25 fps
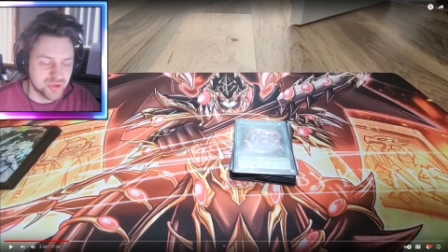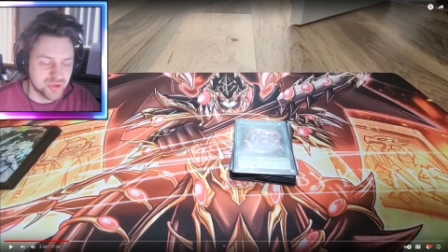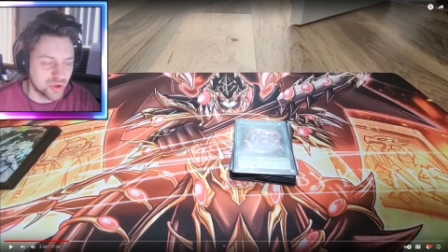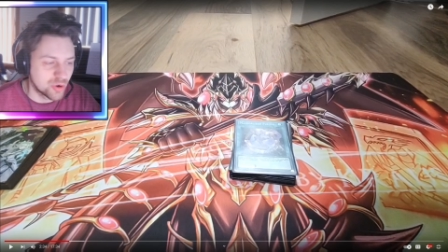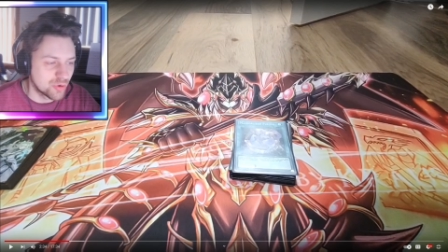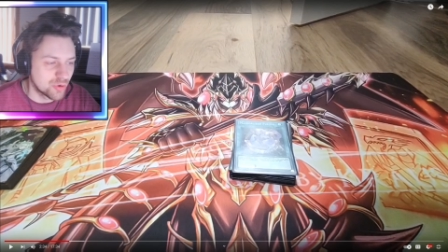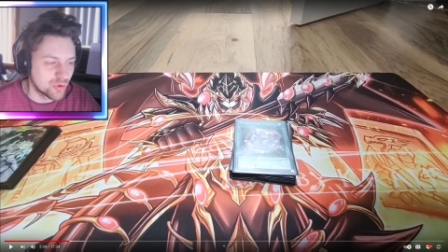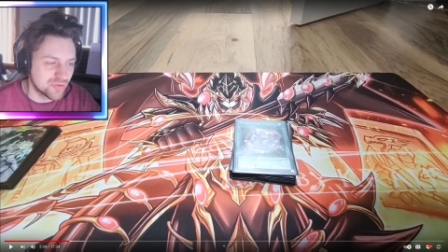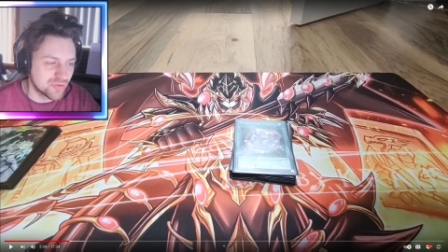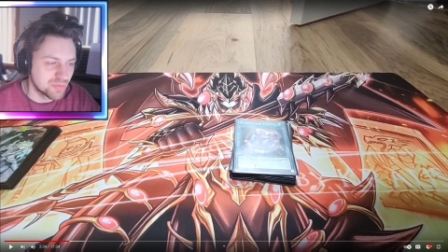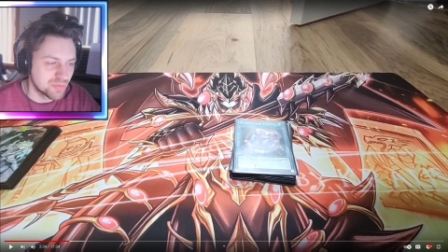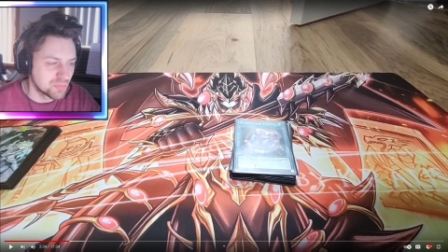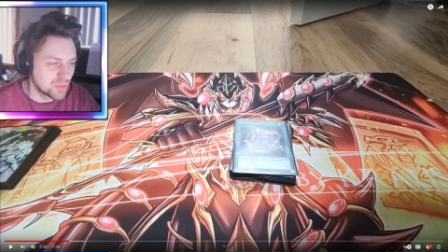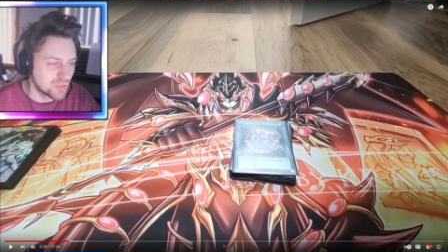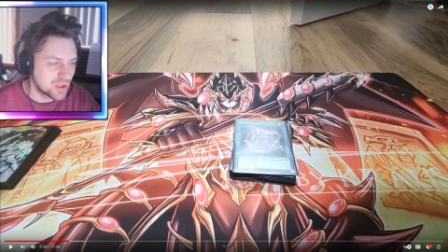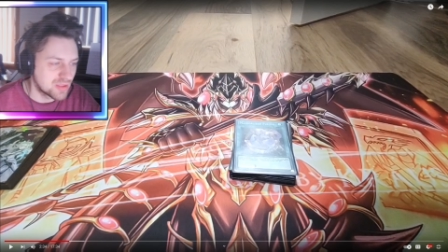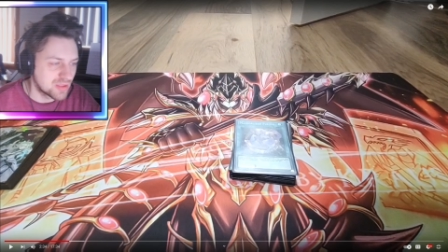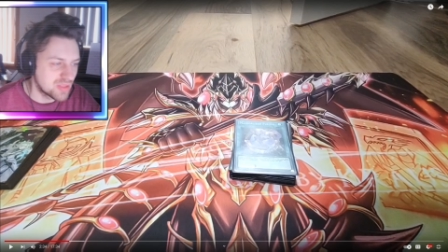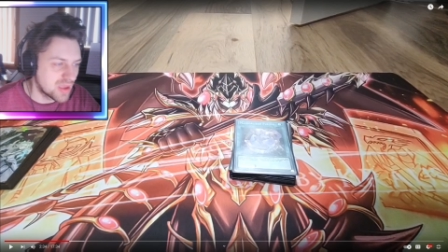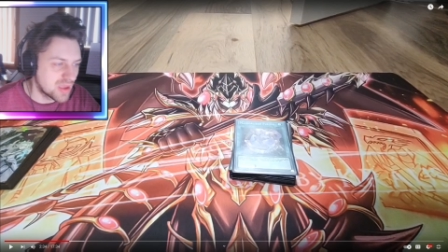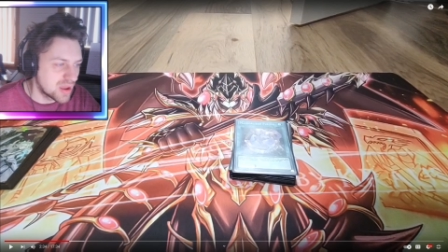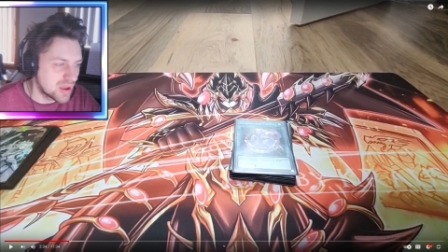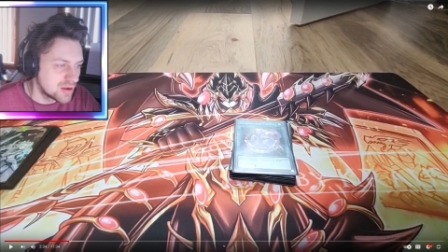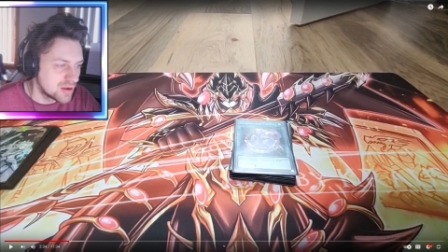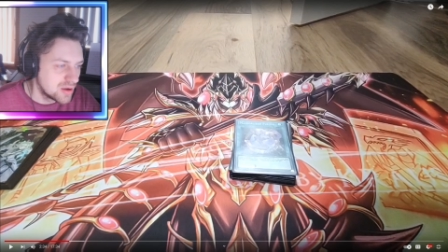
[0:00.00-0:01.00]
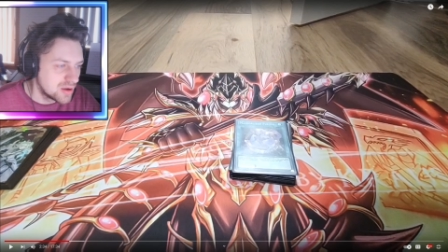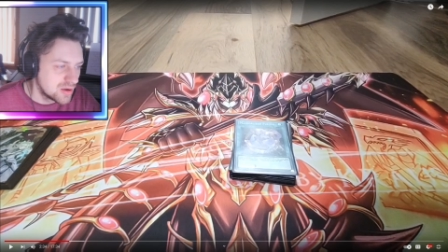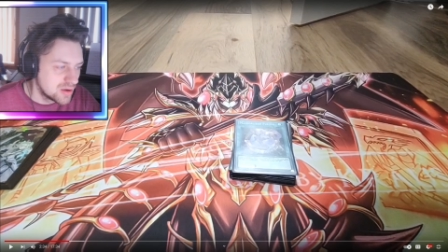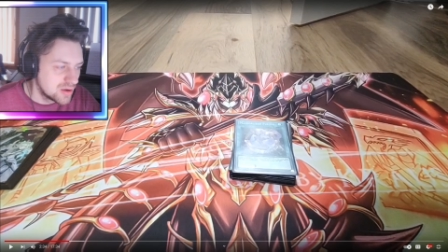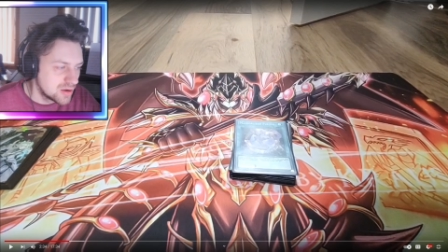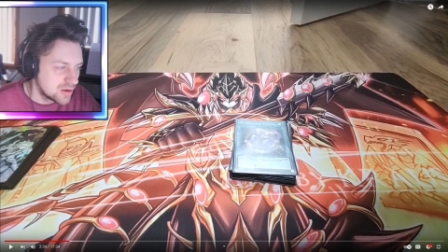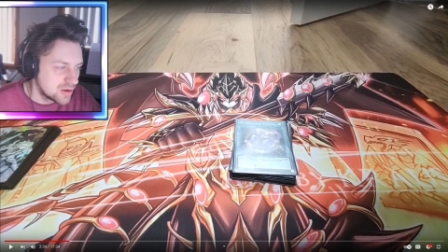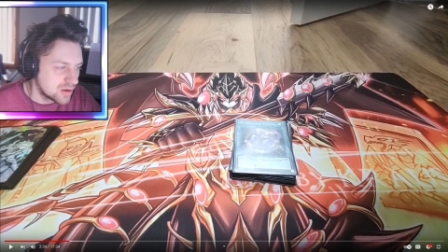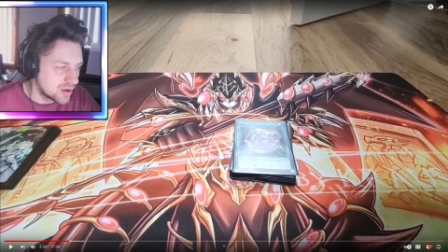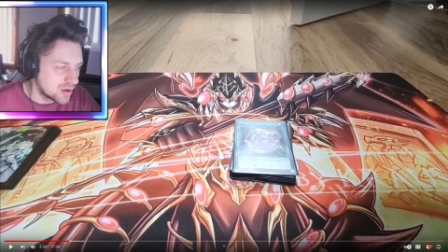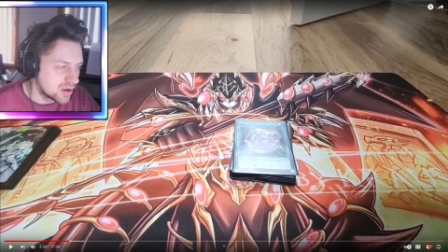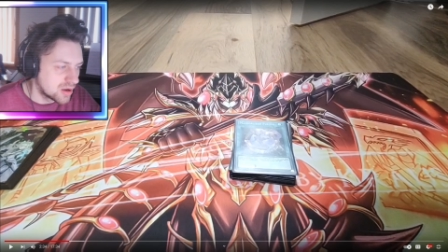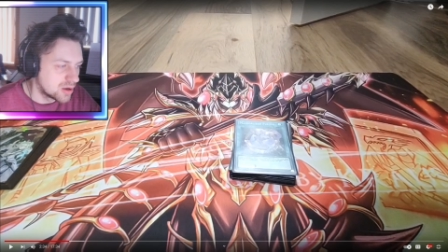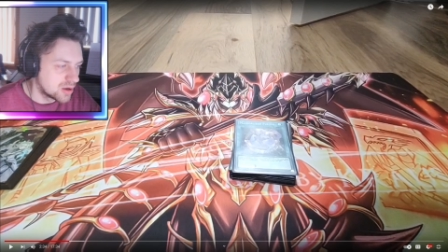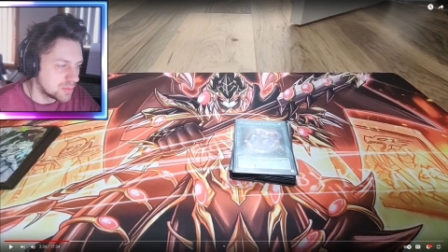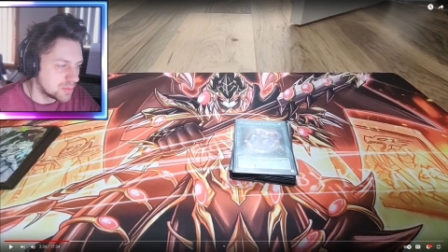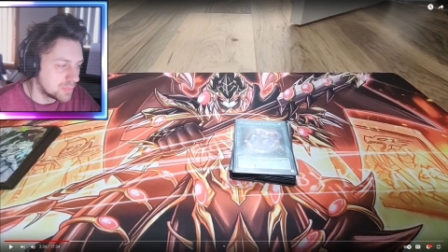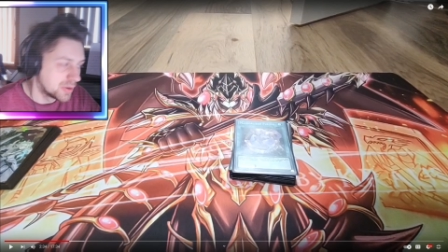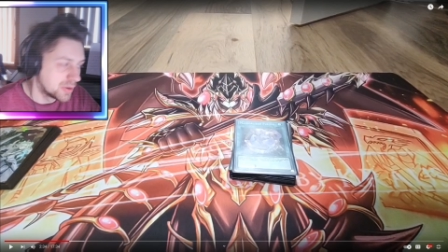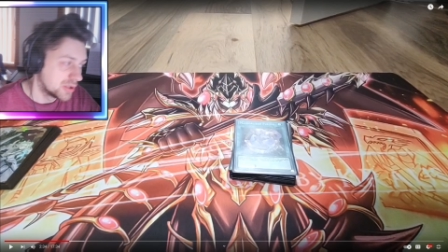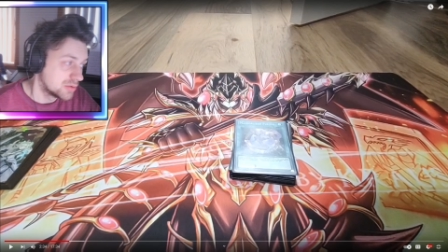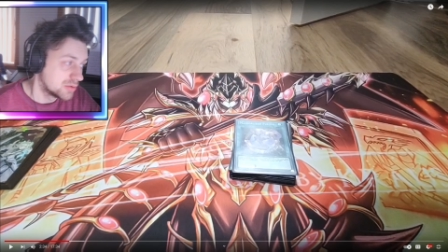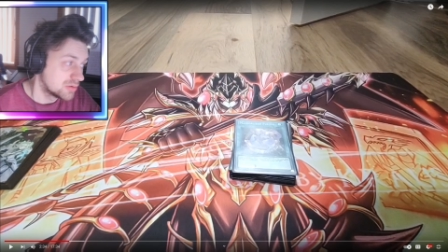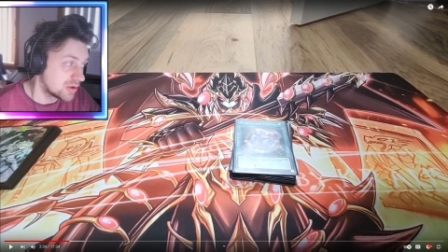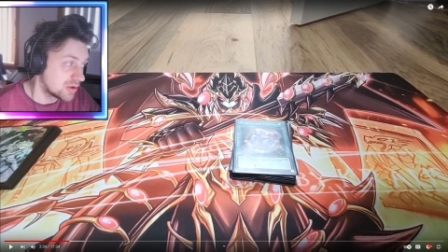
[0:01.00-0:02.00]
you know, something like that uh,
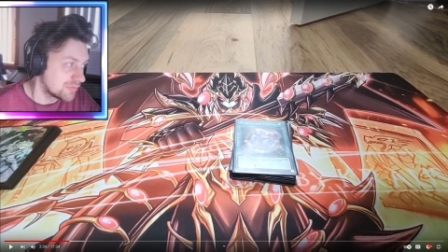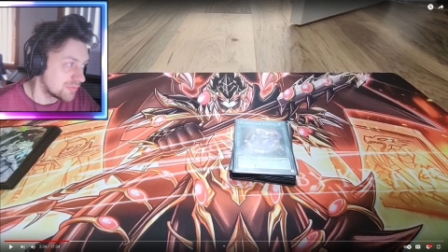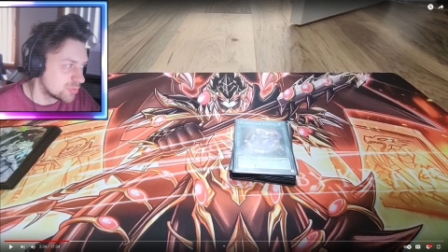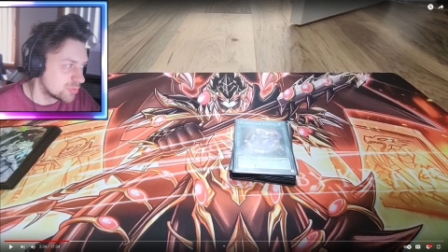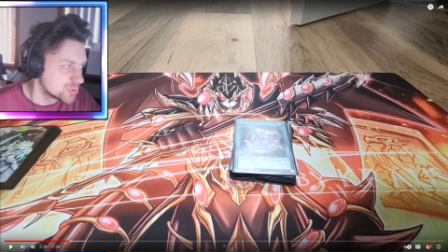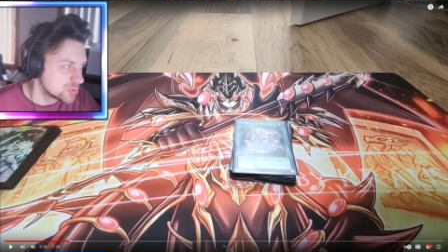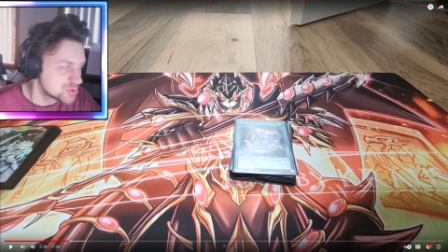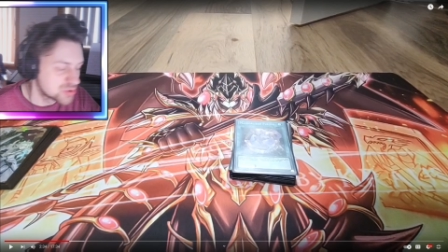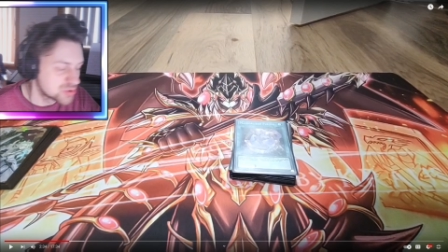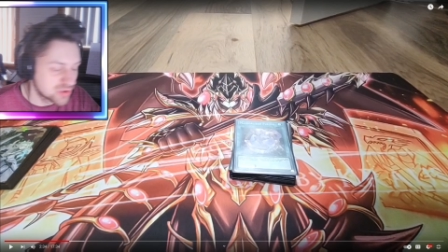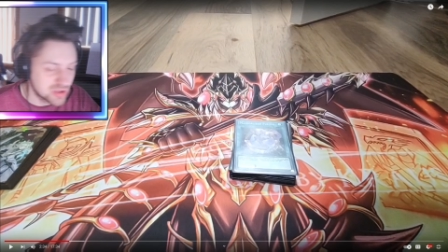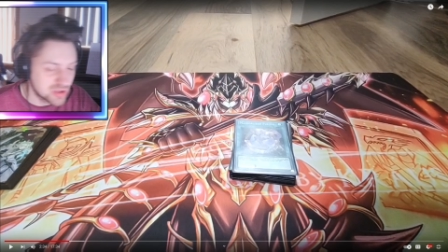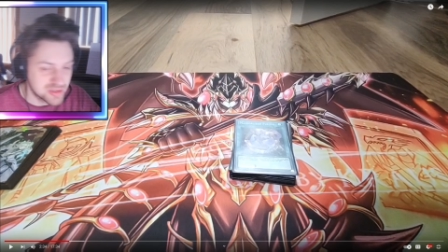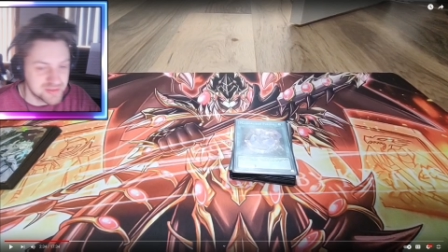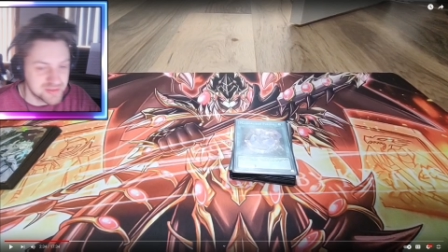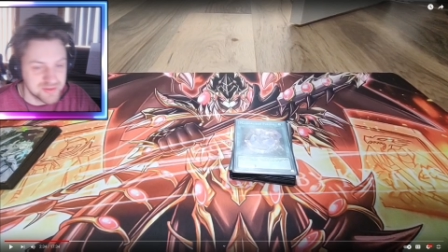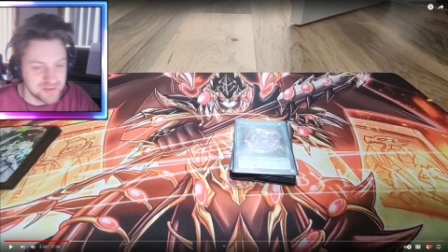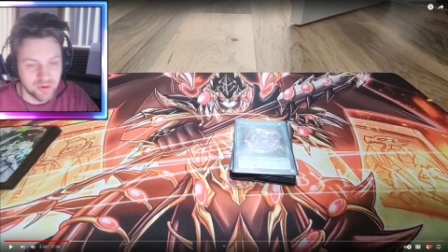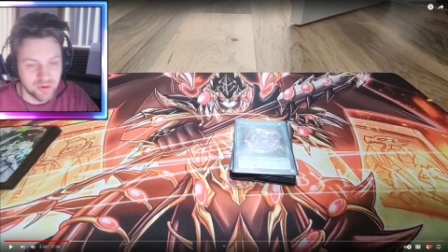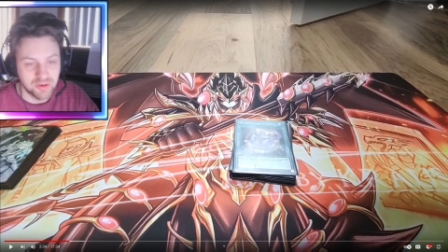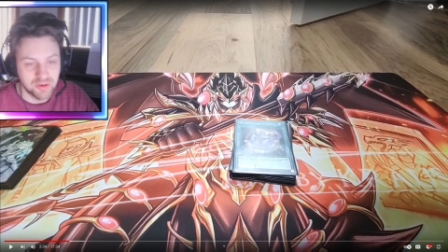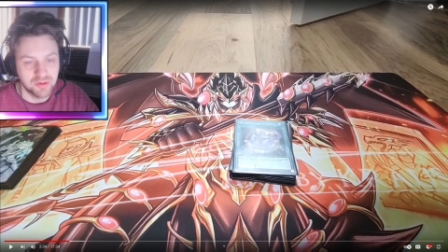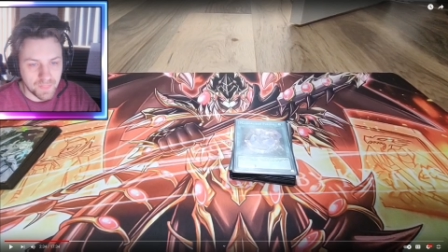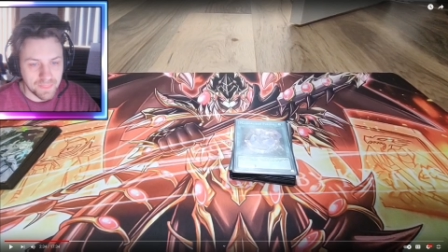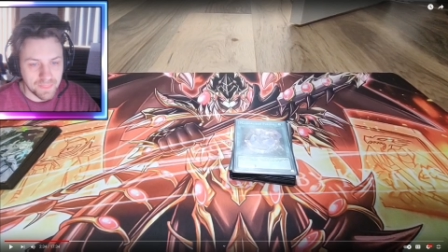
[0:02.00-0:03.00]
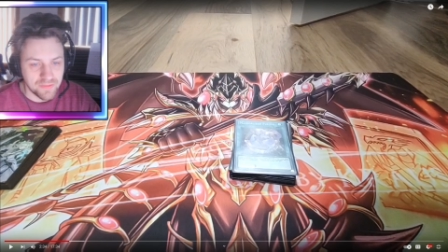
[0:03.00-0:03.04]
but unfortunately it's not.